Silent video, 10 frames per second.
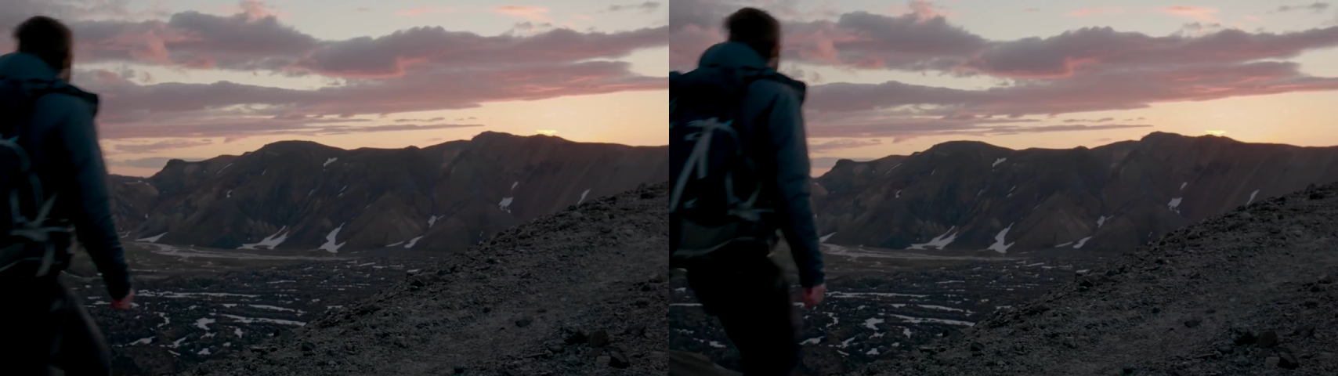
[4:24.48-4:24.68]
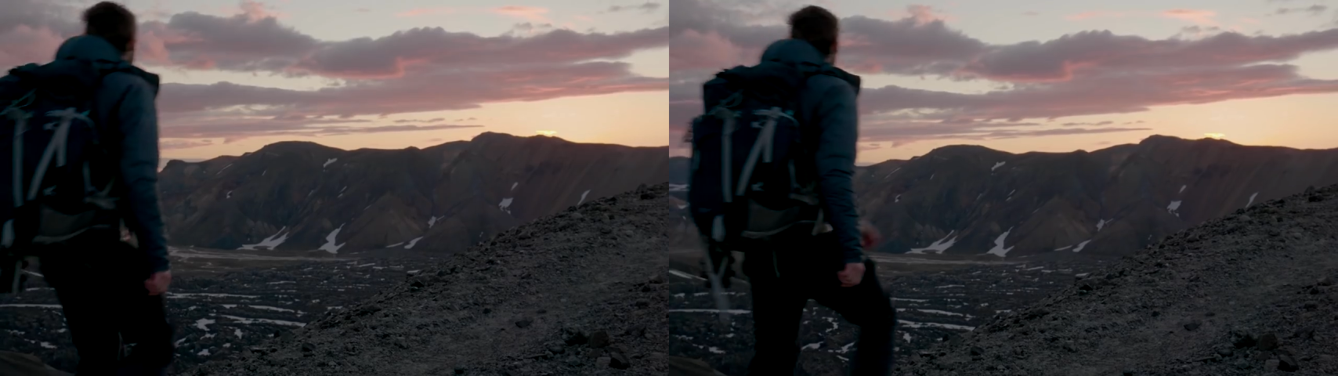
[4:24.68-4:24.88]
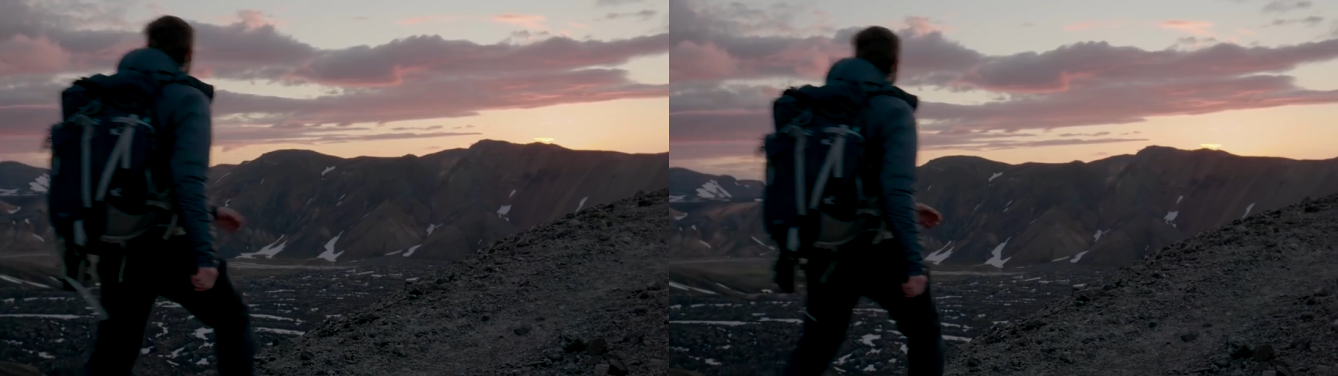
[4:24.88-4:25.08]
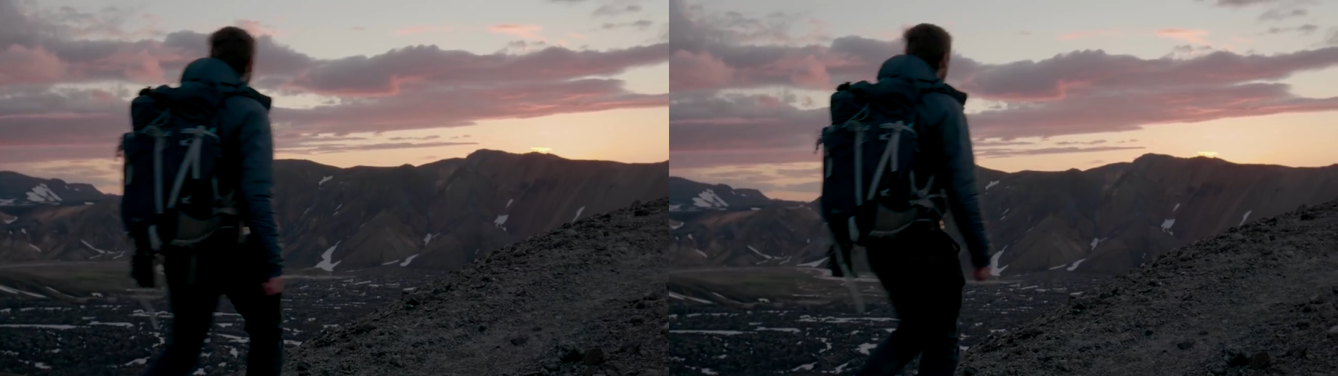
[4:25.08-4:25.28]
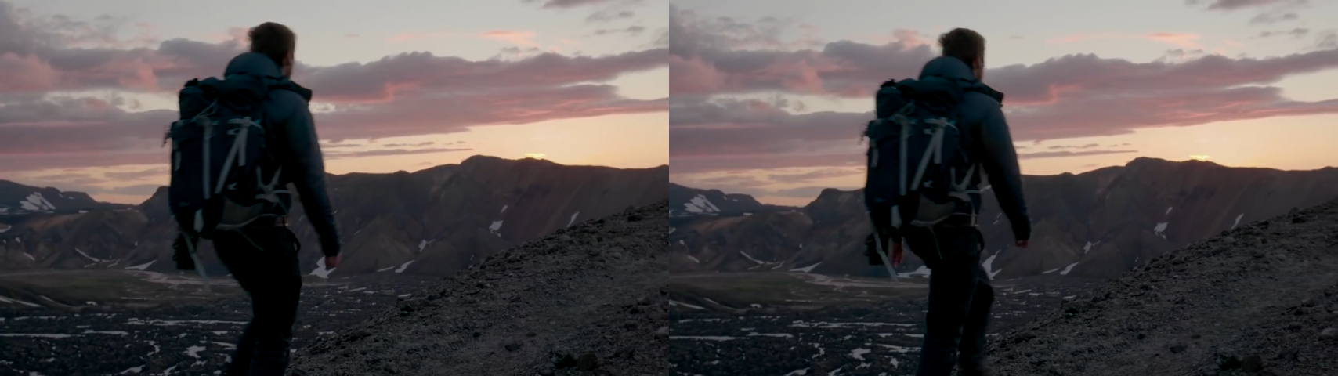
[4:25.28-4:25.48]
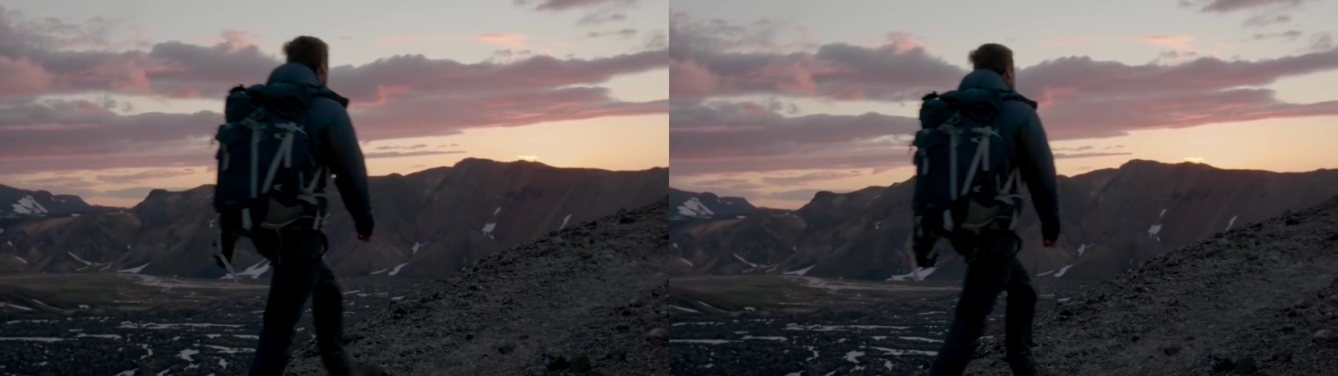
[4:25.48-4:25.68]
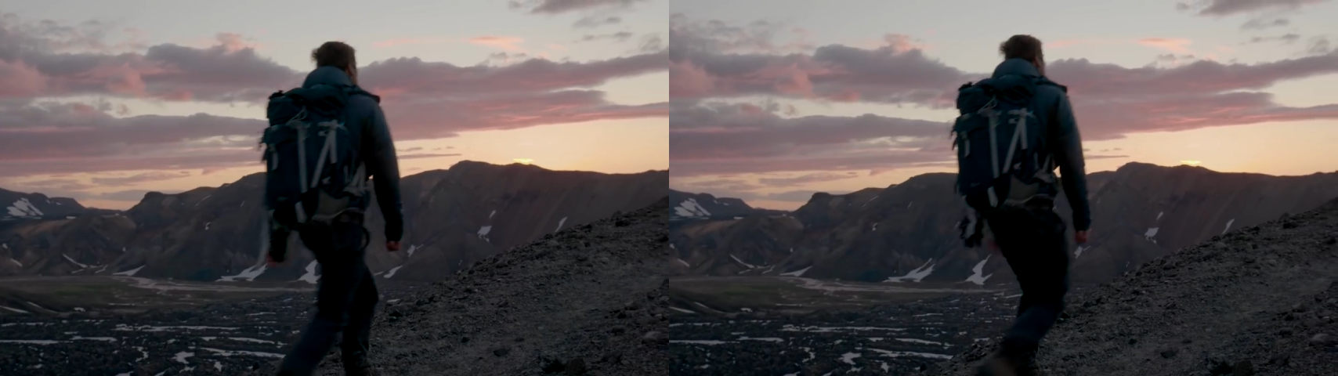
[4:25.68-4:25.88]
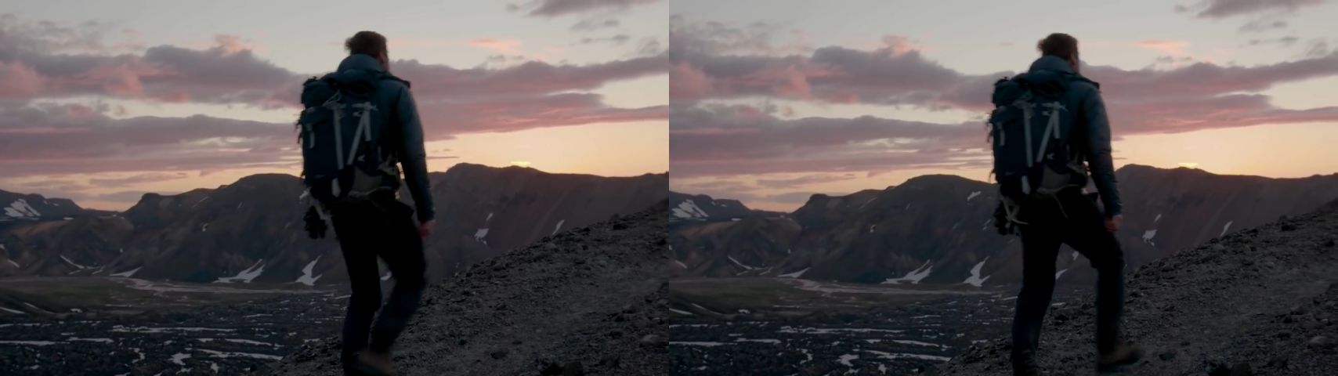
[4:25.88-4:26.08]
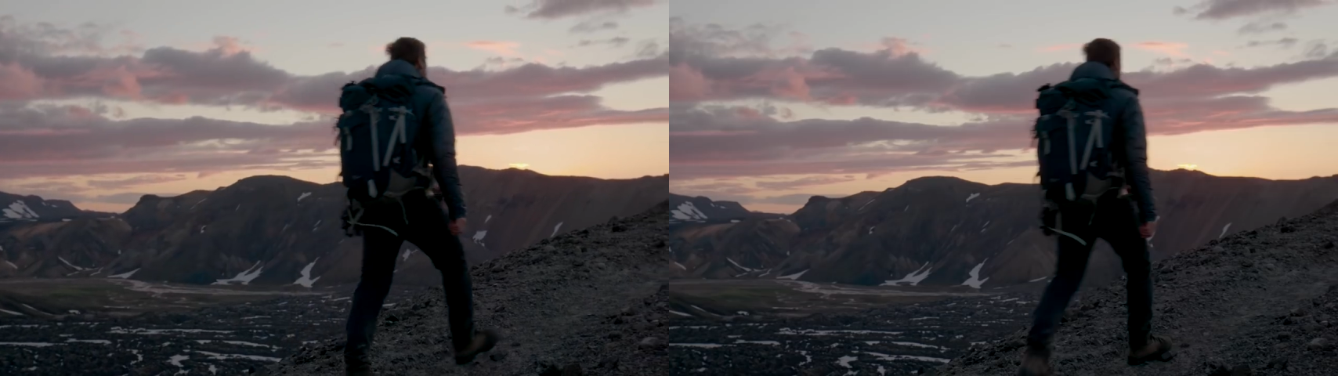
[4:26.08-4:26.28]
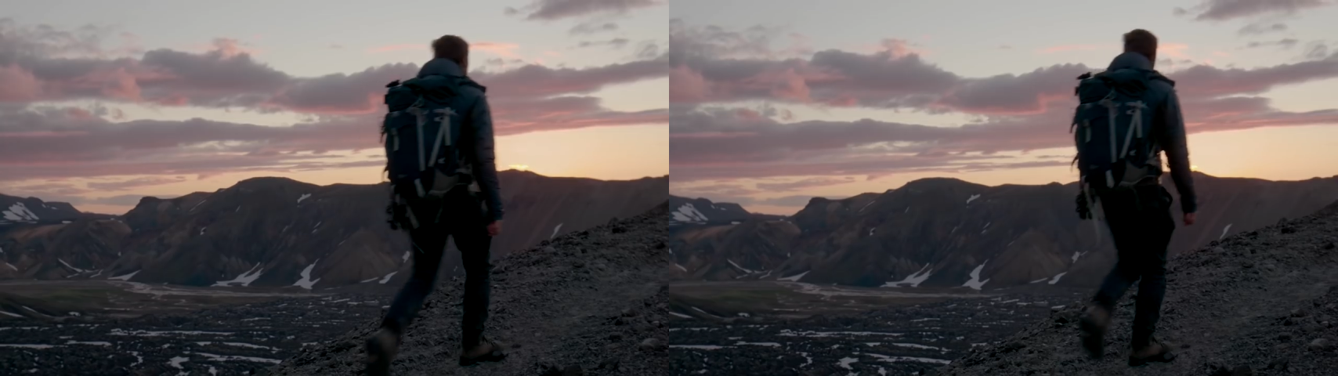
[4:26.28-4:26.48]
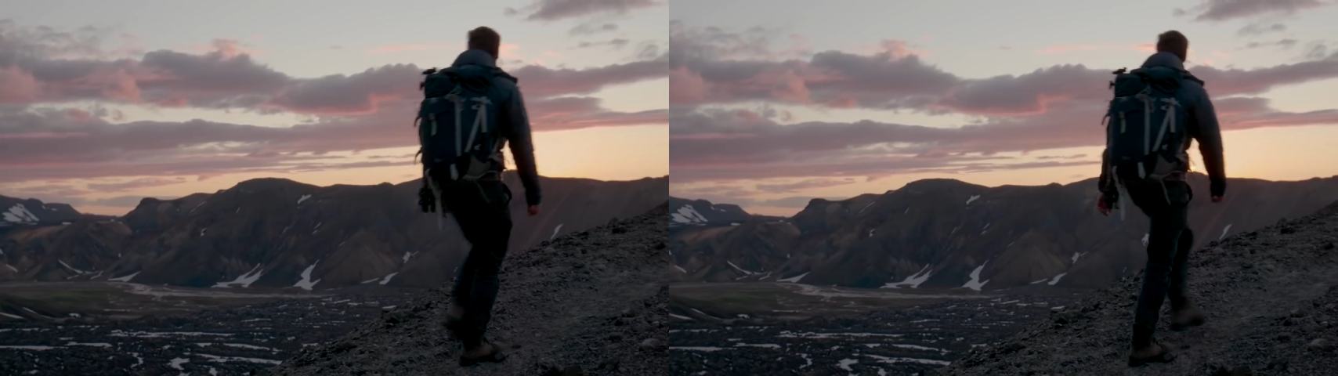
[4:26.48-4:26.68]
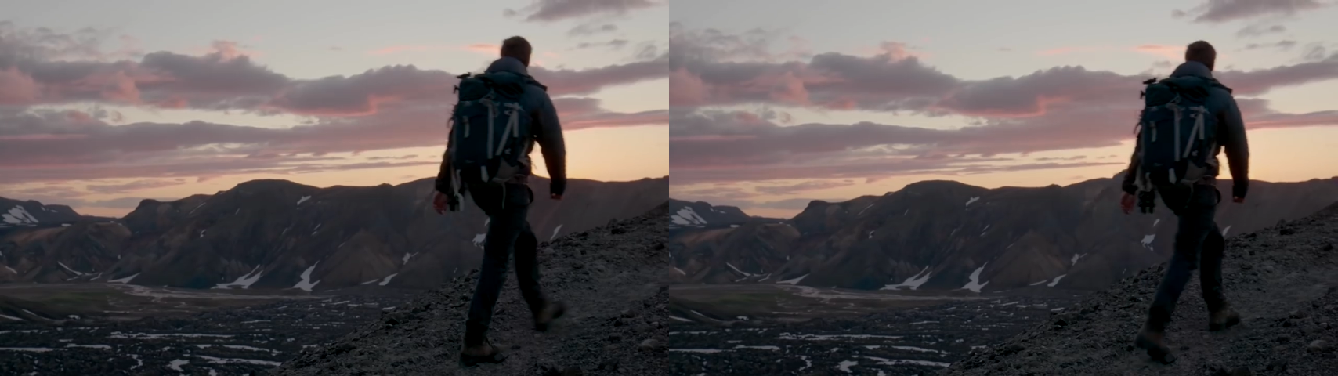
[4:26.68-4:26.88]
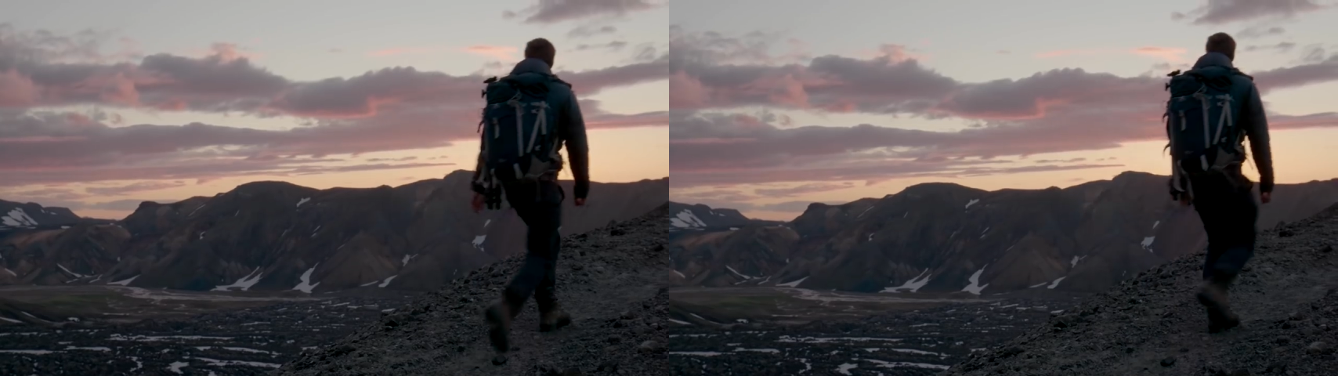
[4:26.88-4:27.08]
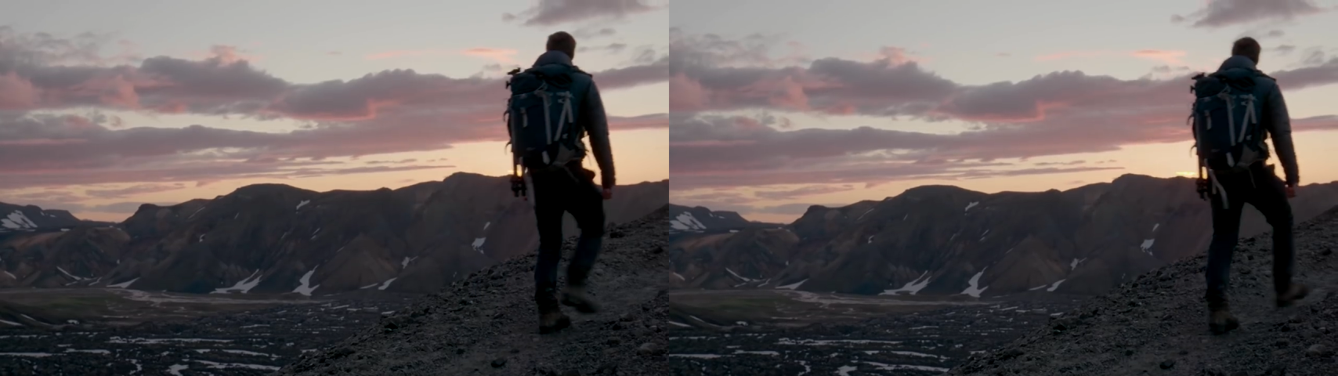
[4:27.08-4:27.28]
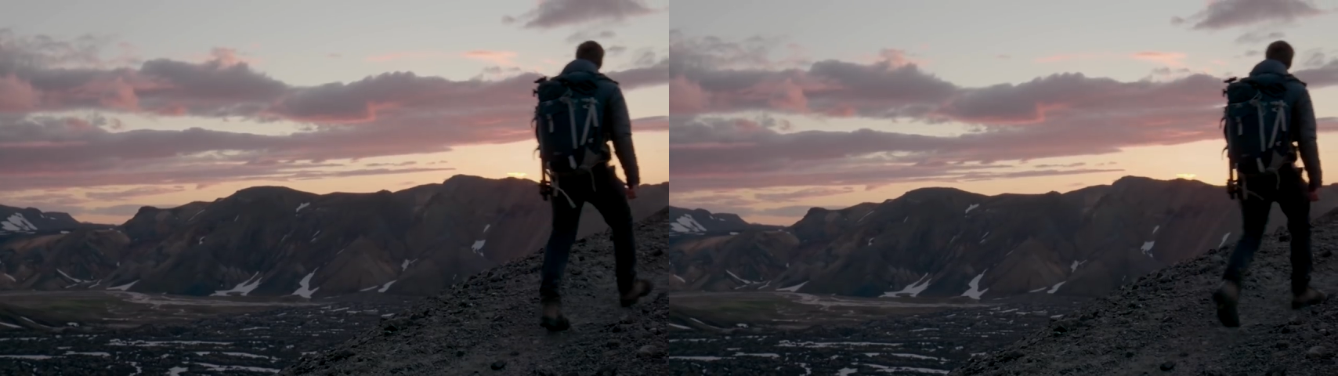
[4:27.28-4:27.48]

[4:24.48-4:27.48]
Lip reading: Nobody's mouth can be seen.